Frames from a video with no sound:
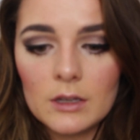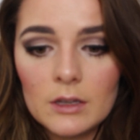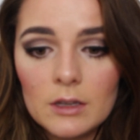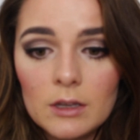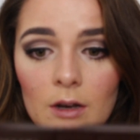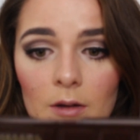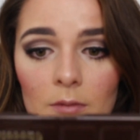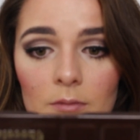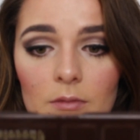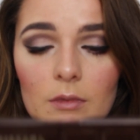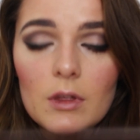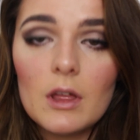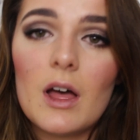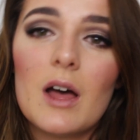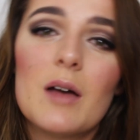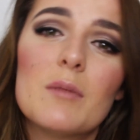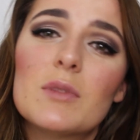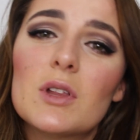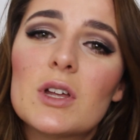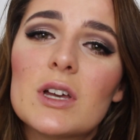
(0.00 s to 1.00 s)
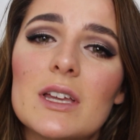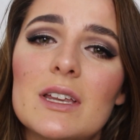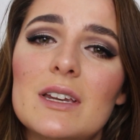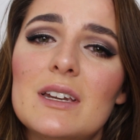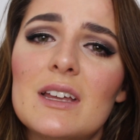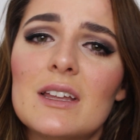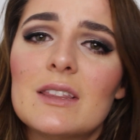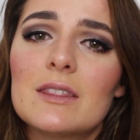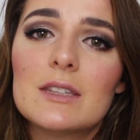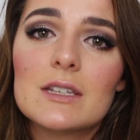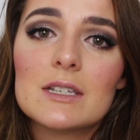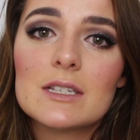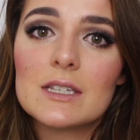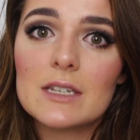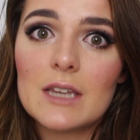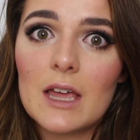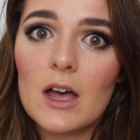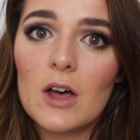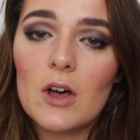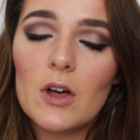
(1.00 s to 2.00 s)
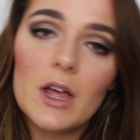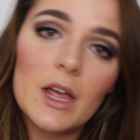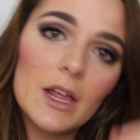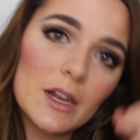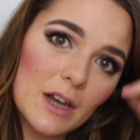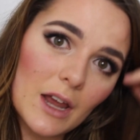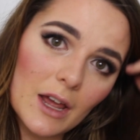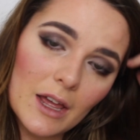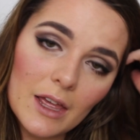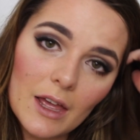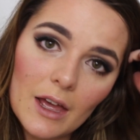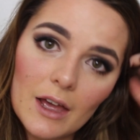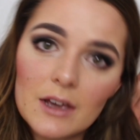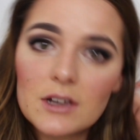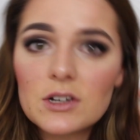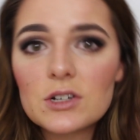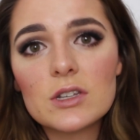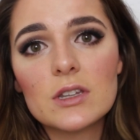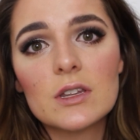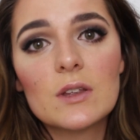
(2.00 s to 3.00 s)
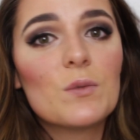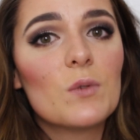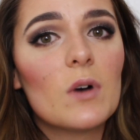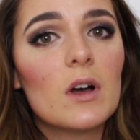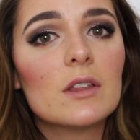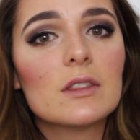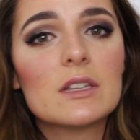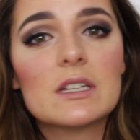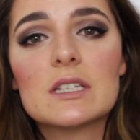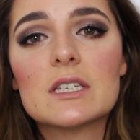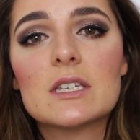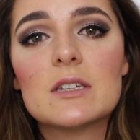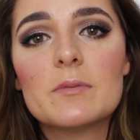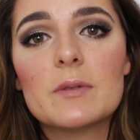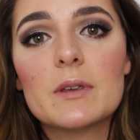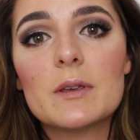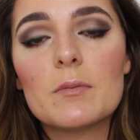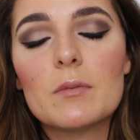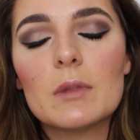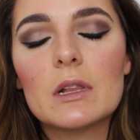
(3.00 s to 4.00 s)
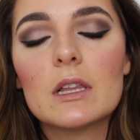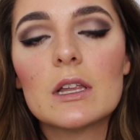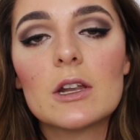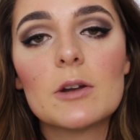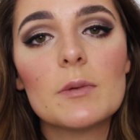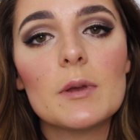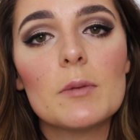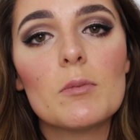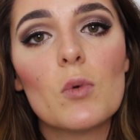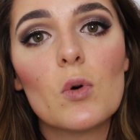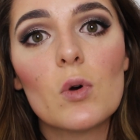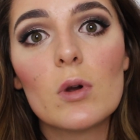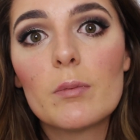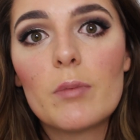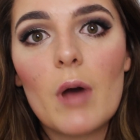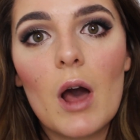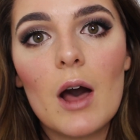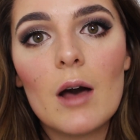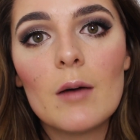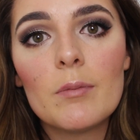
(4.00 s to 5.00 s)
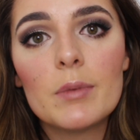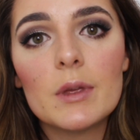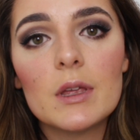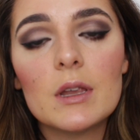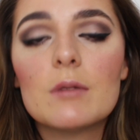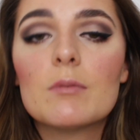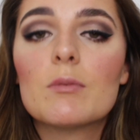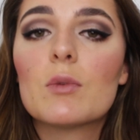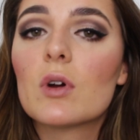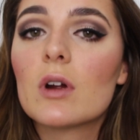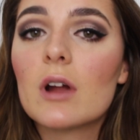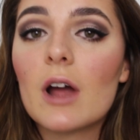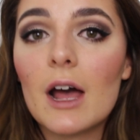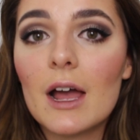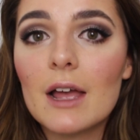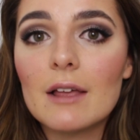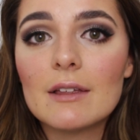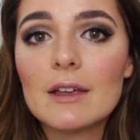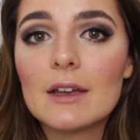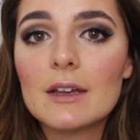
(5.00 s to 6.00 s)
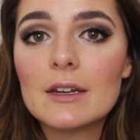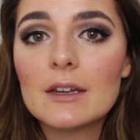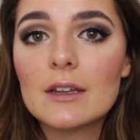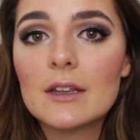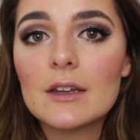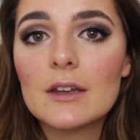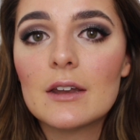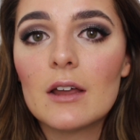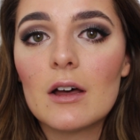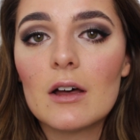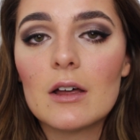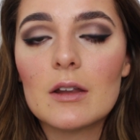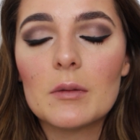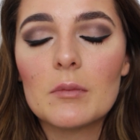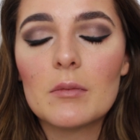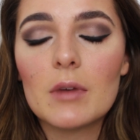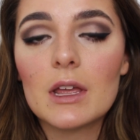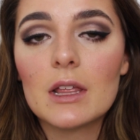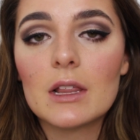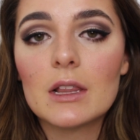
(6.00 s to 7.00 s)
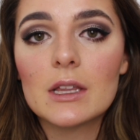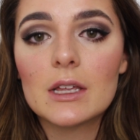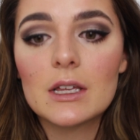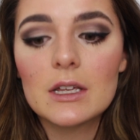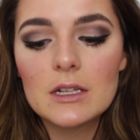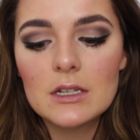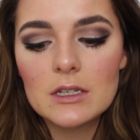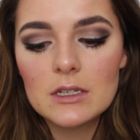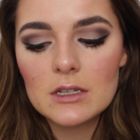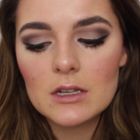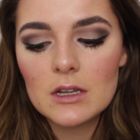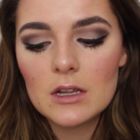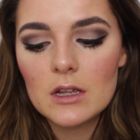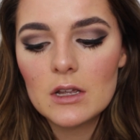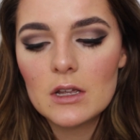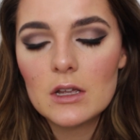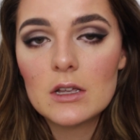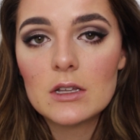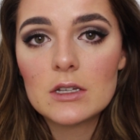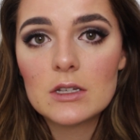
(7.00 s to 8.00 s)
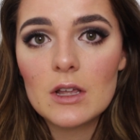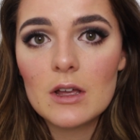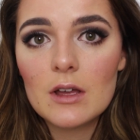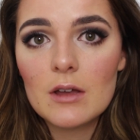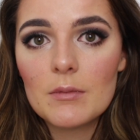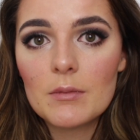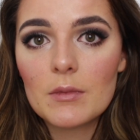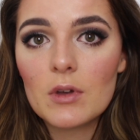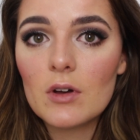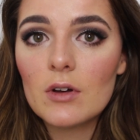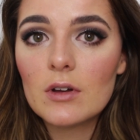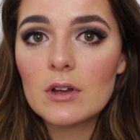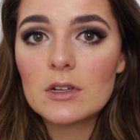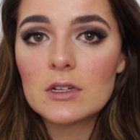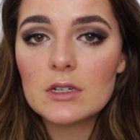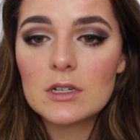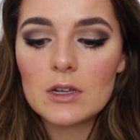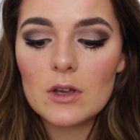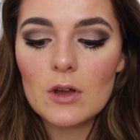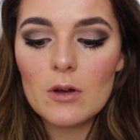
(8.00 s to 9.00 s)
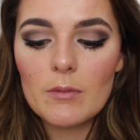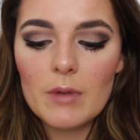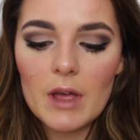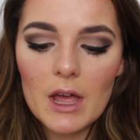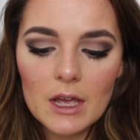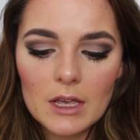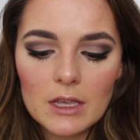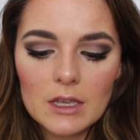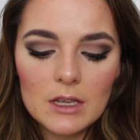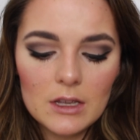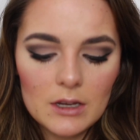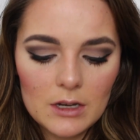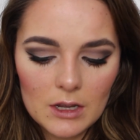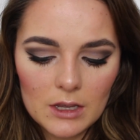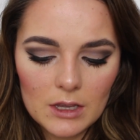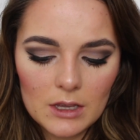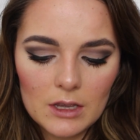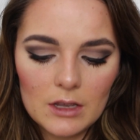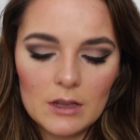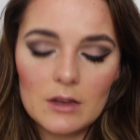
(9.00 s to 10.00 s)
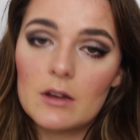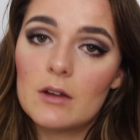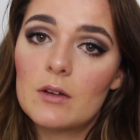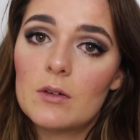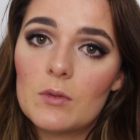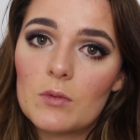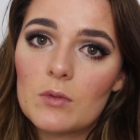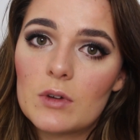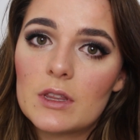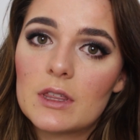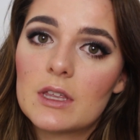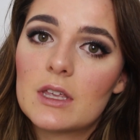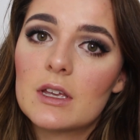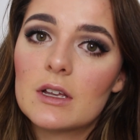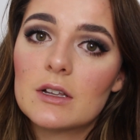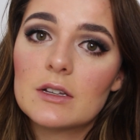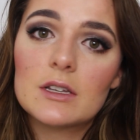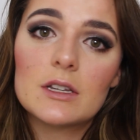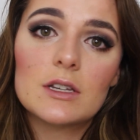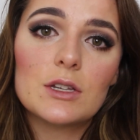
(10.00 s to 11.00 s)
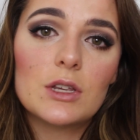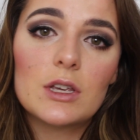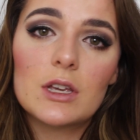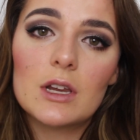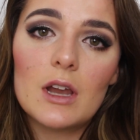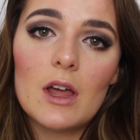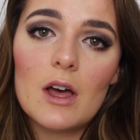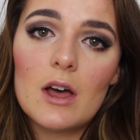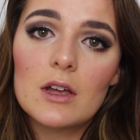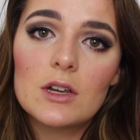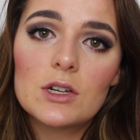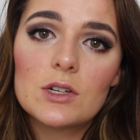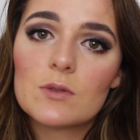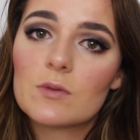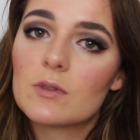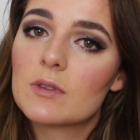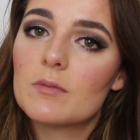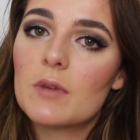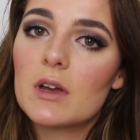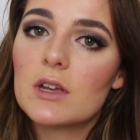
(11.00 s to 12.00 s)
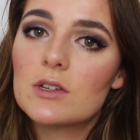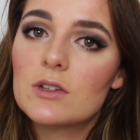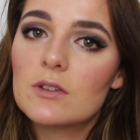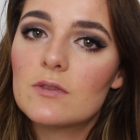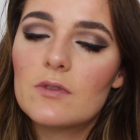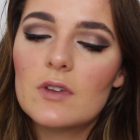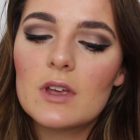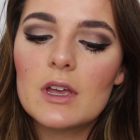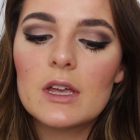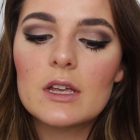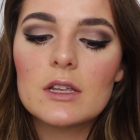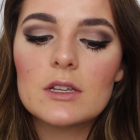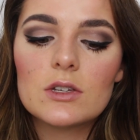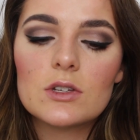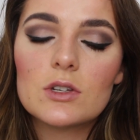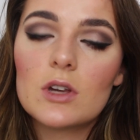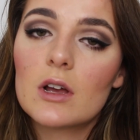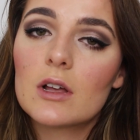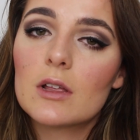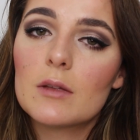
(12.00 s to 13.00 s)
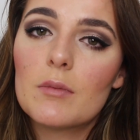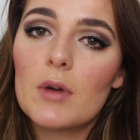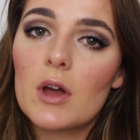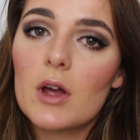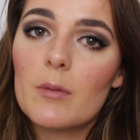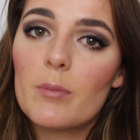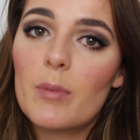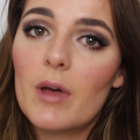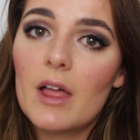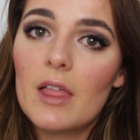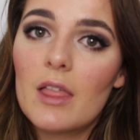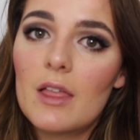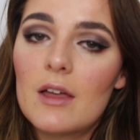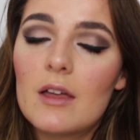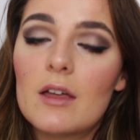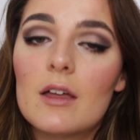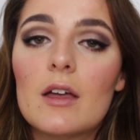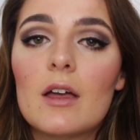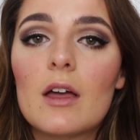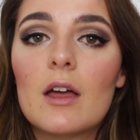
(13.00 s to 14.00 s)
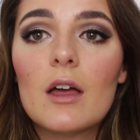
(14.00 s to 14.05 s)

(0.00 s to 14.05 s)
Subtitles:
And I'm looking at this now, and I actually want this to be a little bit more poppin', more highlighted on my lids. So I'm going to go back in again with Gilded Ganache with my Too Faced Chocolate Bar palette.